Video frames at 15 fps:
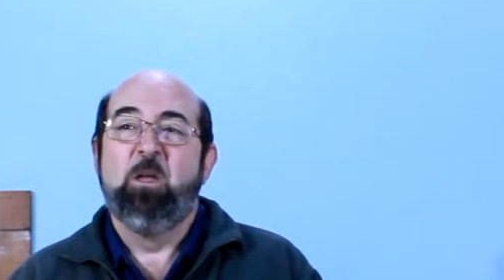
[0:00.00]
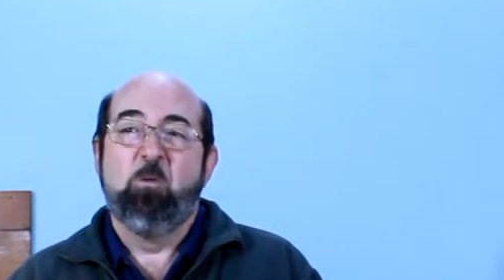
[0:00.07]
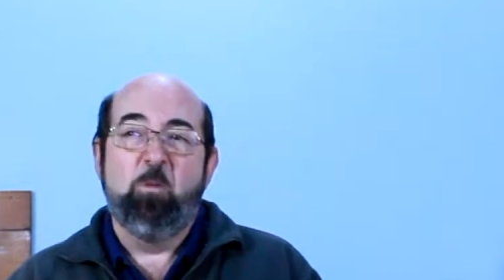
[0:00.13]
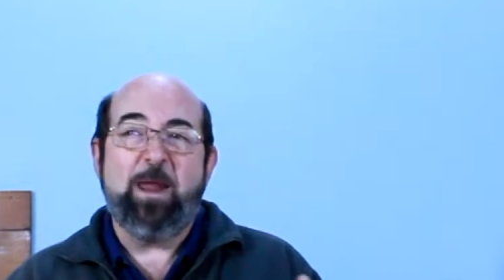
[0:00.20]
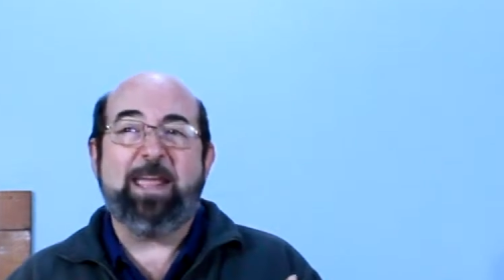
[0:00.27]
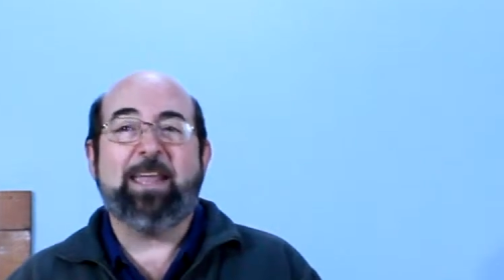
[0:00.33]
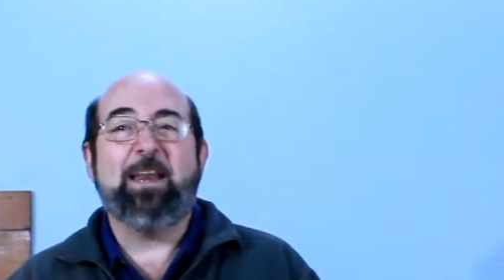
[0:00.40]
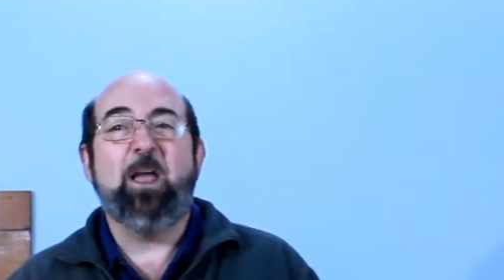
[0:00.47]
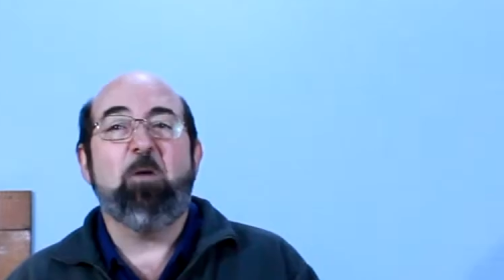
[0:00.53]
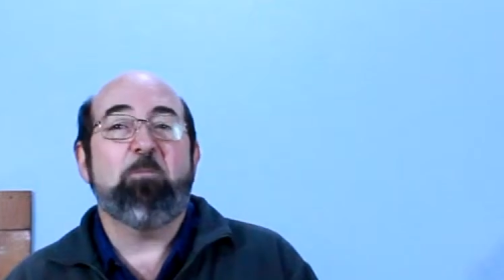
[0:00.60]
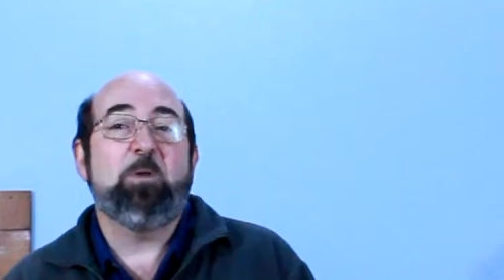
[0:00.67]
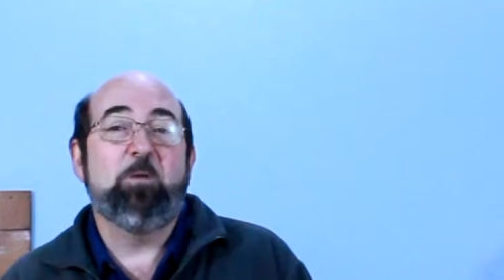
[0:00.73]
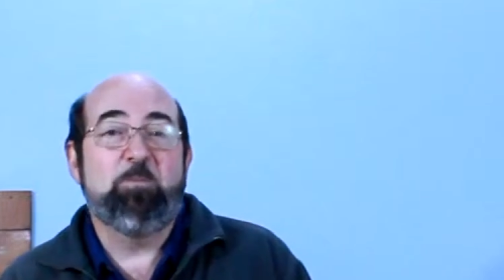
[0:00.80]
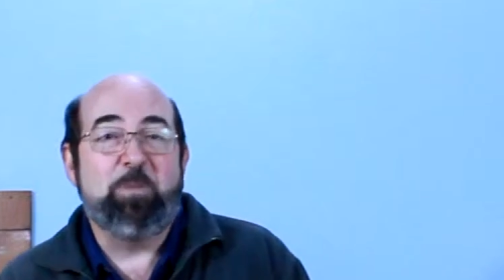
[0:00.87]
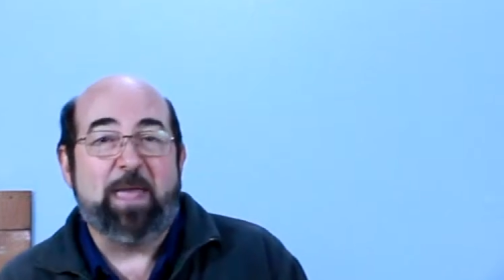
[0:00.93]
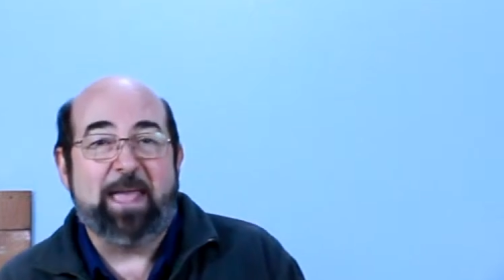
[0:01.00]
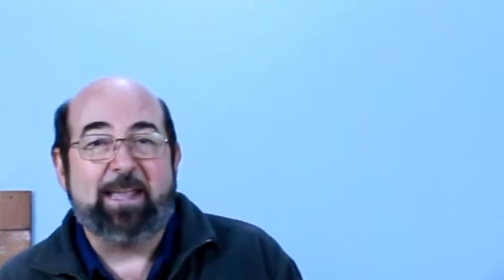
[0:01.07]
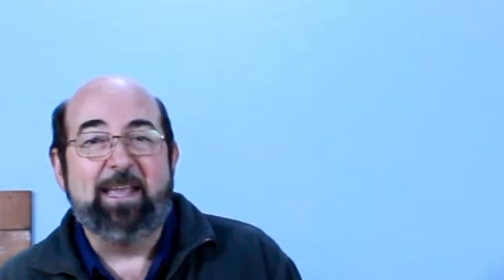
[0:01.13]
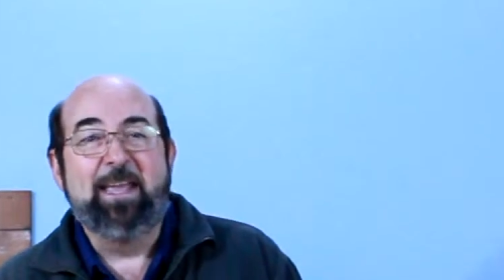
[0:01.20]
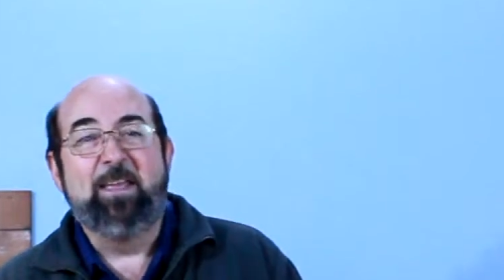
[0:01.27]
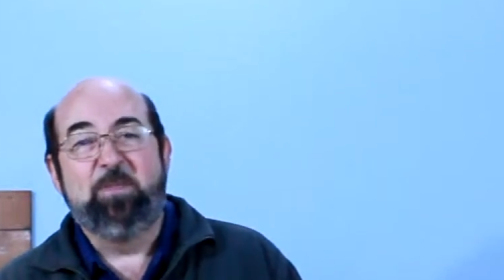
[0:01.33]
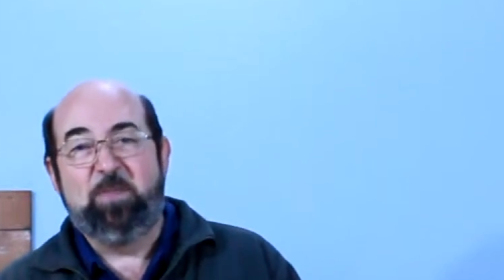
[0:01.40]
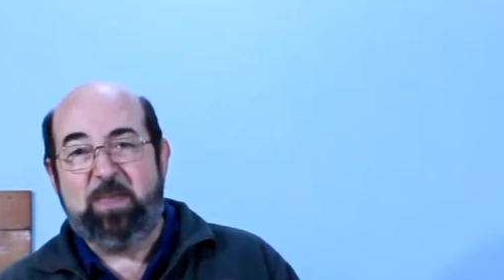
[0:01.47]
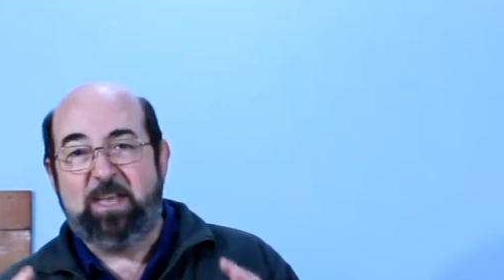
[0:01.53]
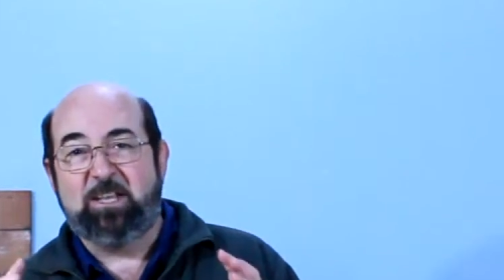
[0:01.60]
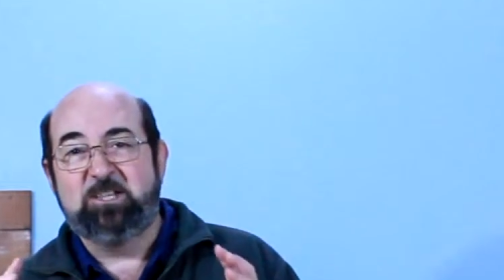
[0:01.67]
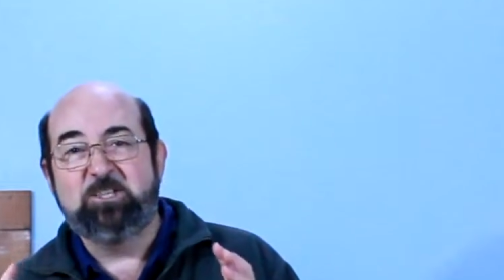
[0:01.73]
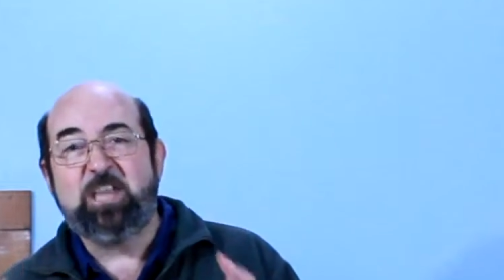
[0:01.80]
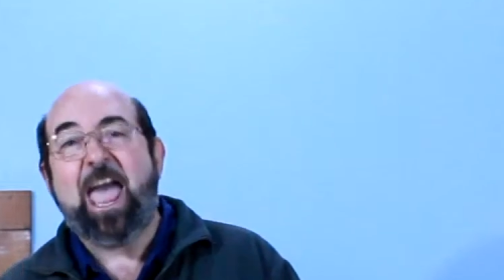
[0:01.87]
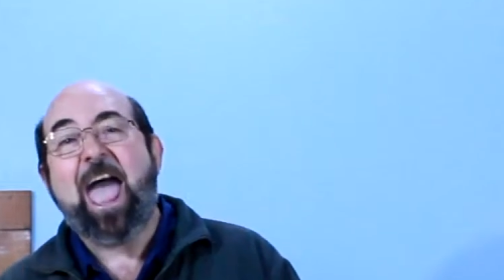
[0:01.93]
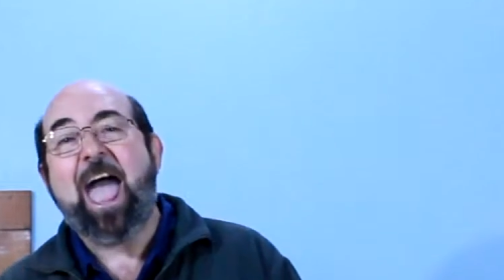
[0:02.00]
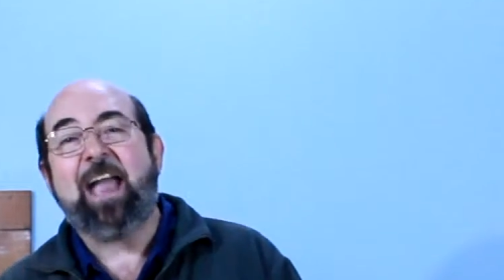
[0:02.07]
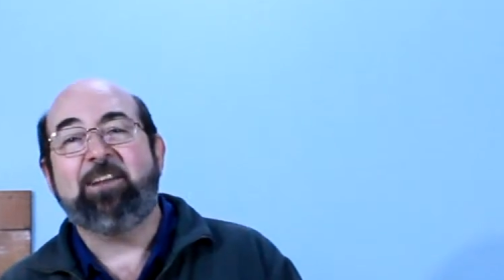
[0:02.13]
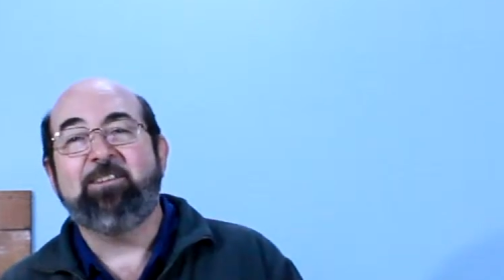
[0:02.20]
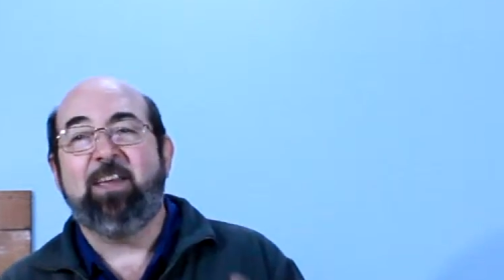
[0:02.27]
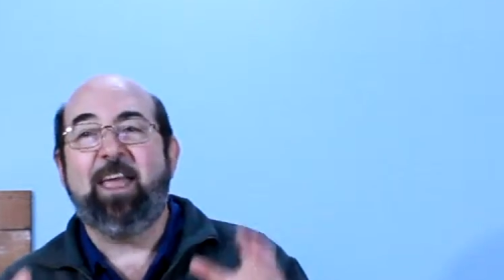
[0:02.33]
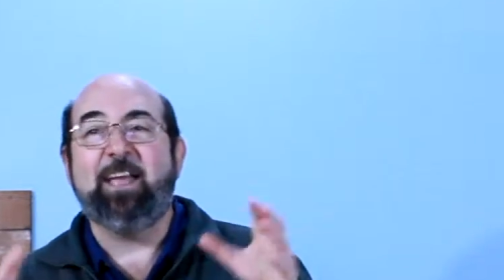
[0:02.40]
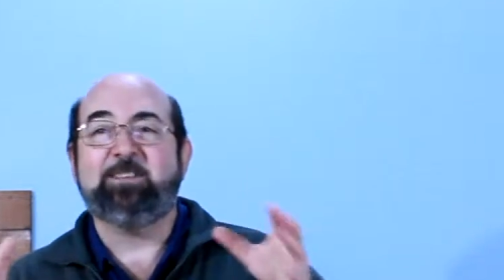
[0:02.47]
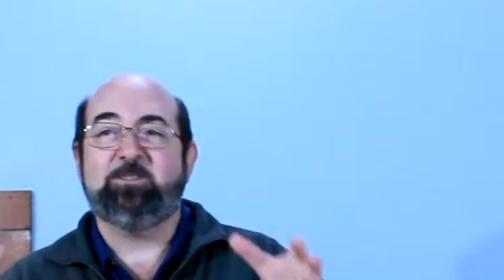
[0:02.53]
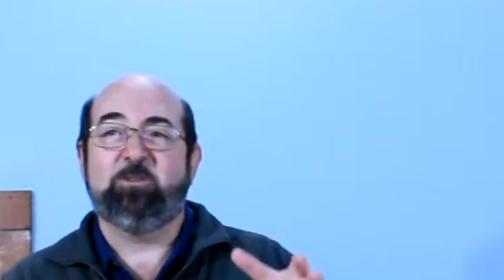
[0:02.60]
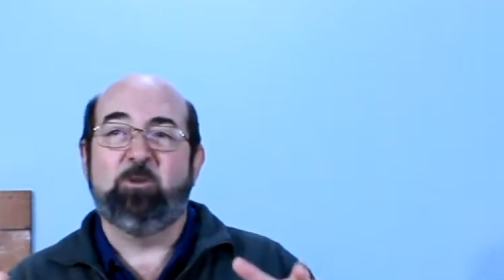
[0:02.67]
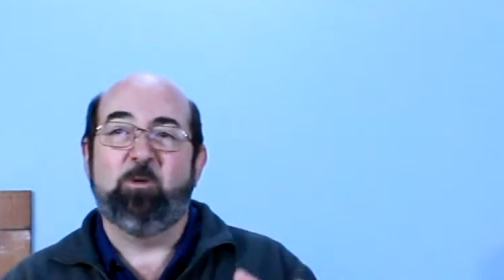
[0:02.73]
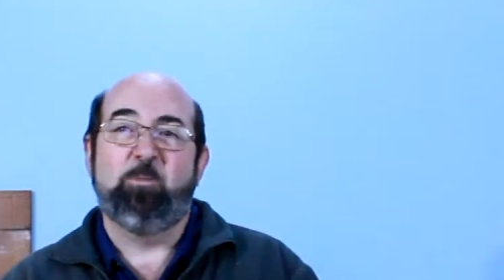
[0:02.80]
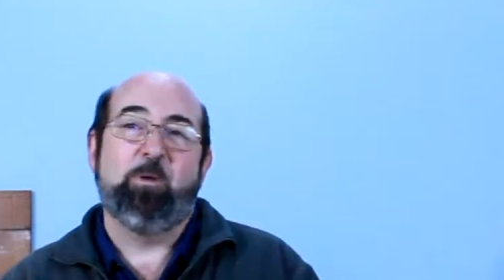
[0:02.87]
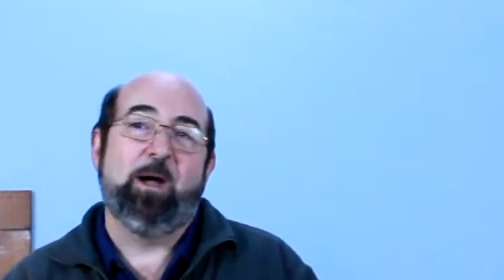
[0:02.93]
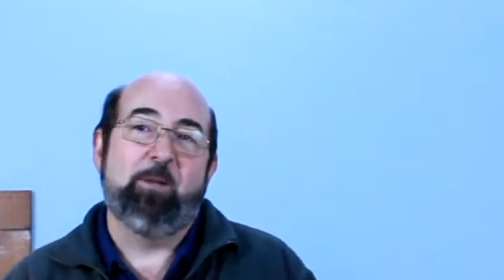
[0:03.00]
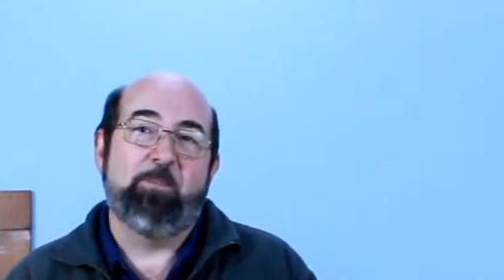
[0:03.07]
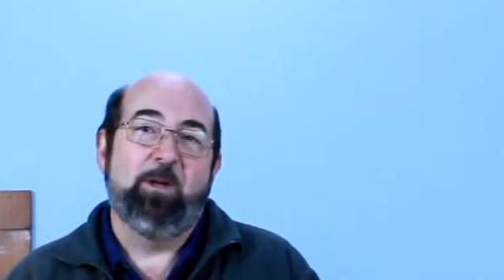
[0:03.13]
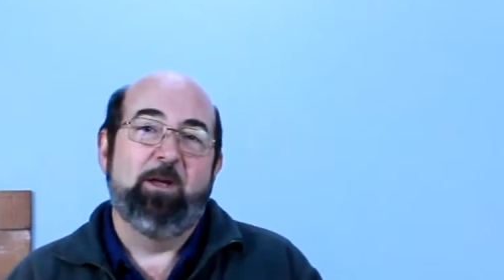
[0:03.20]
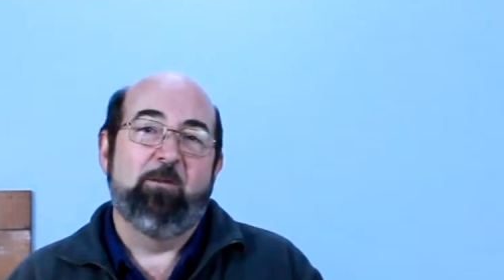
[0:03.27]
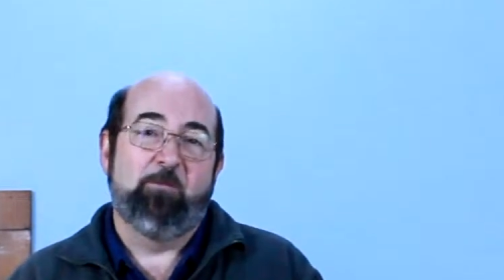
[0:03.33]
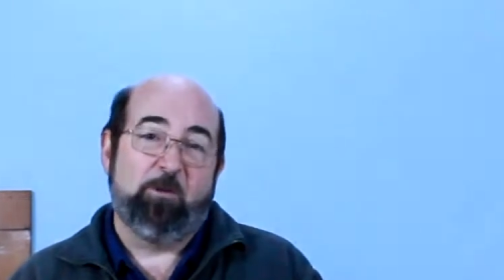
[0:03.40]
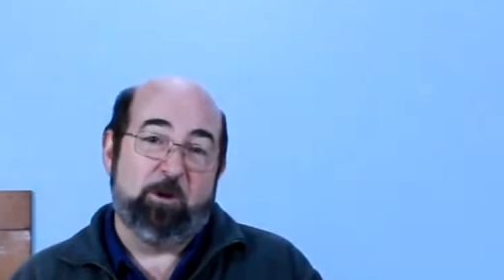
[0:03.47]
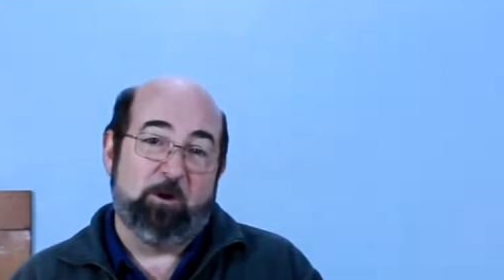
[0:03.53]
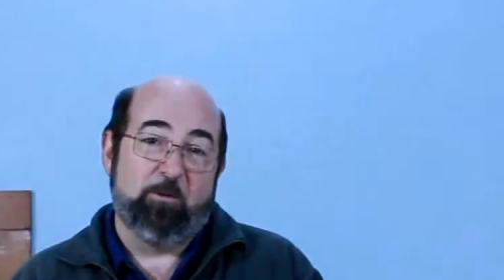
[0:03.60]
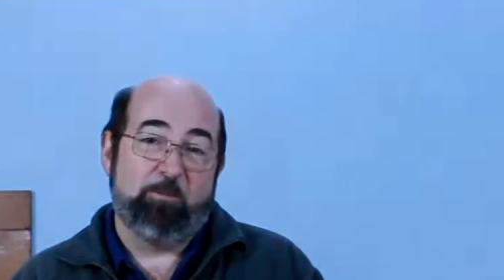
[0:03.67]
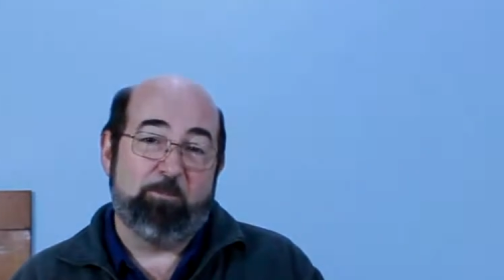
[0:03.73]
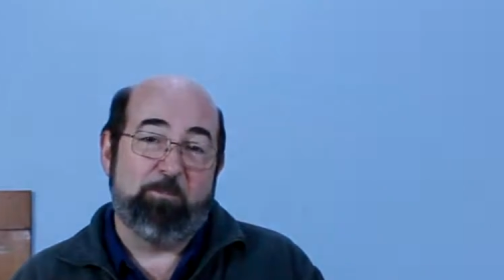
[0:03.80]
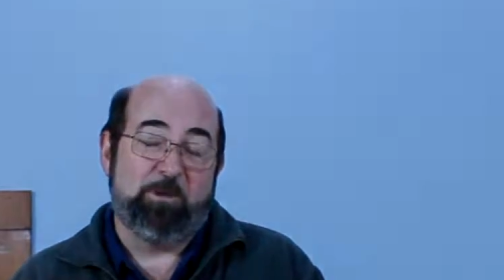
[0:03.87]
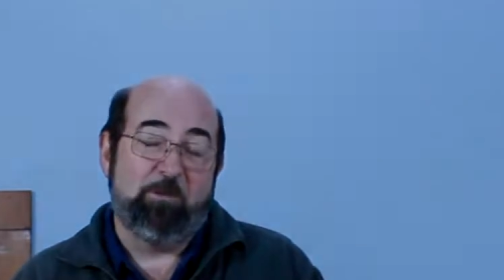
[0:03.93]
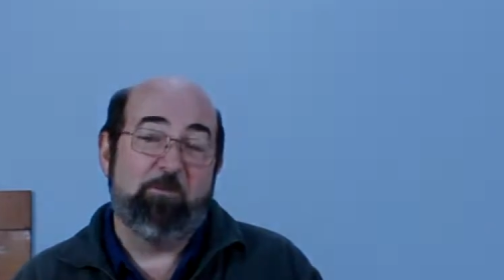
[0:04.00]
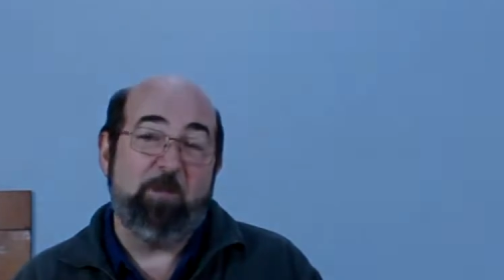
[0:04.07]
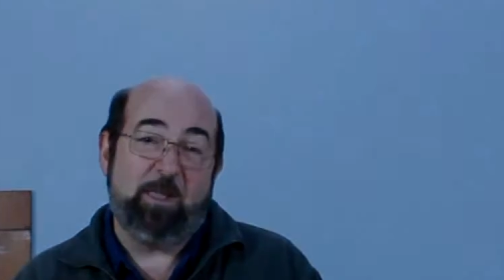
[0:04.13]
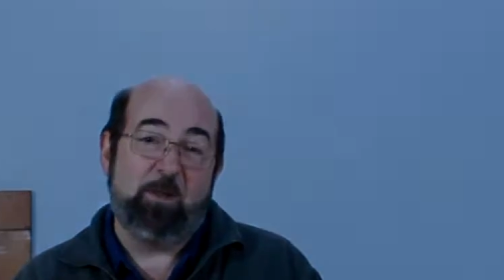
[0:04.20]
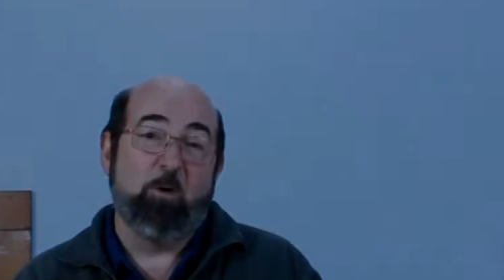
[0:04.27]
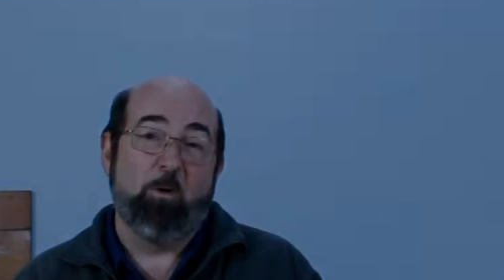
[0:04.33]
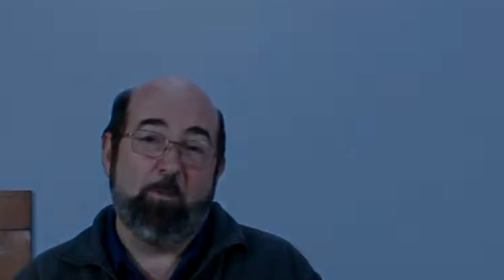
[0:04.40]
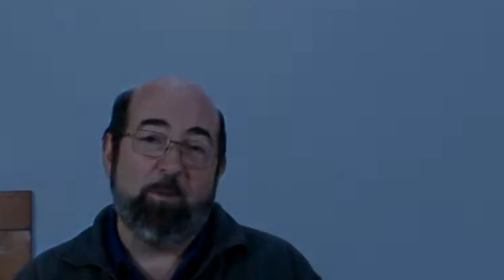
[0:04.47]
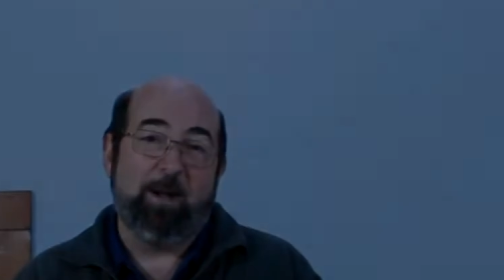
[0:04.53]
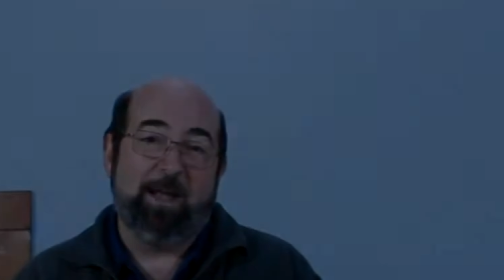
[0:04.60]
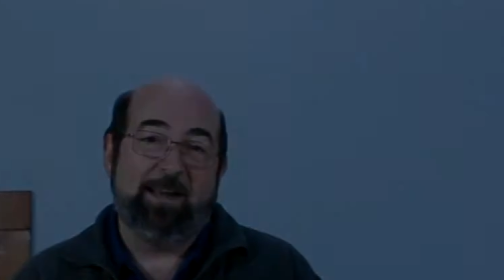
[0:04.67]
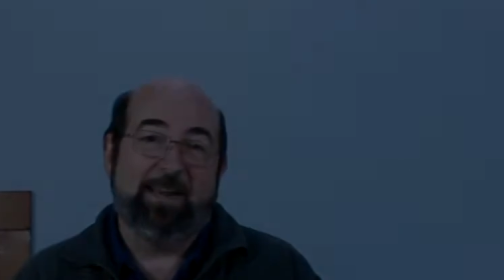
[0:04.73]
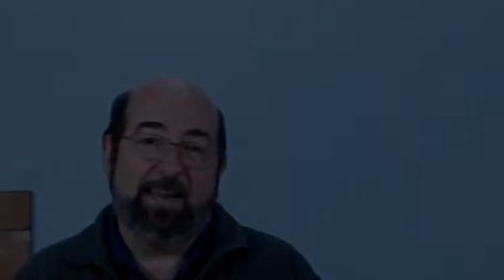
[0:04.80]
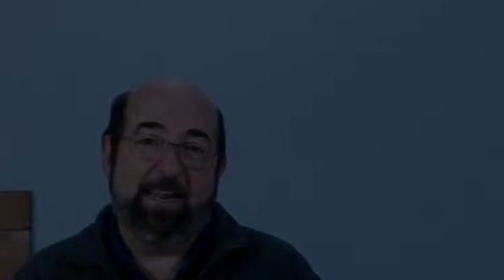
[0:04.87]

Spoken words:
we can help you pick the exact external pump to fit your pond